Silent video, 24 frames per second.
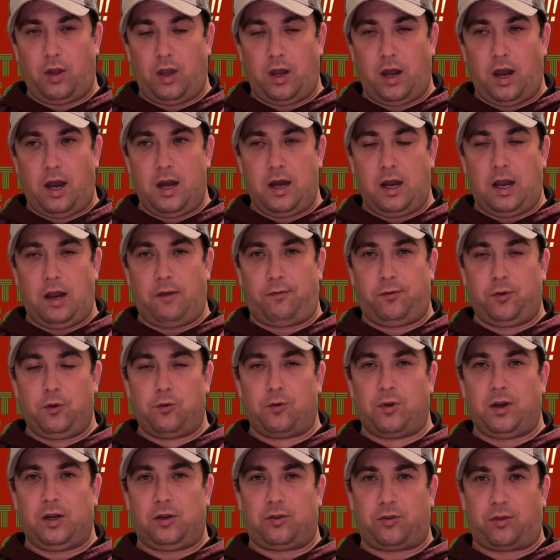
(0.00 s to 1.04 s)
if you
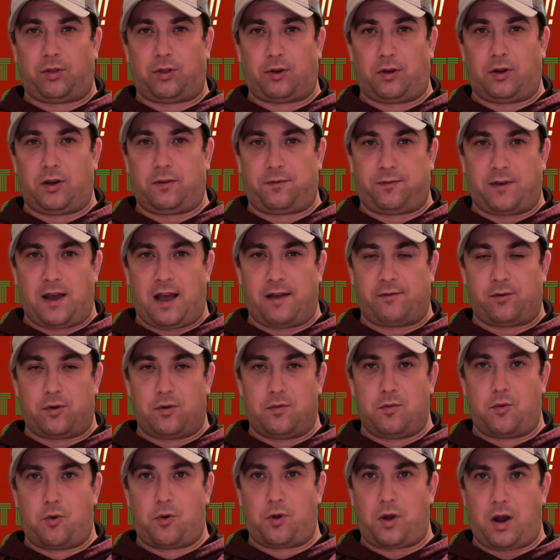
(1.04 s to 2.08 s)
reach $35 or
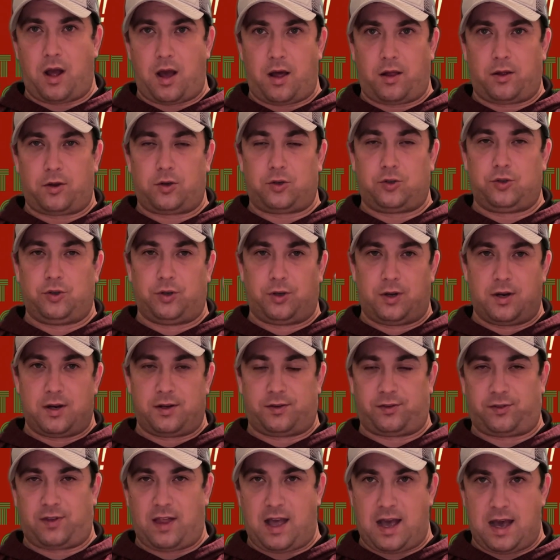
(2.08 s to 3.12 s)
more, you're going to
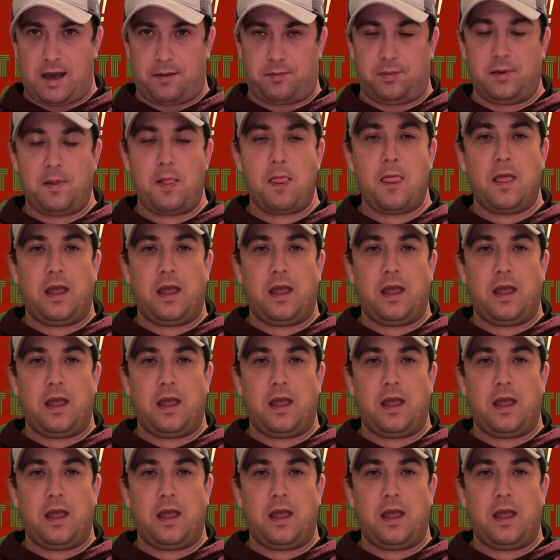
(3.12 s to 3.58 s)
stop.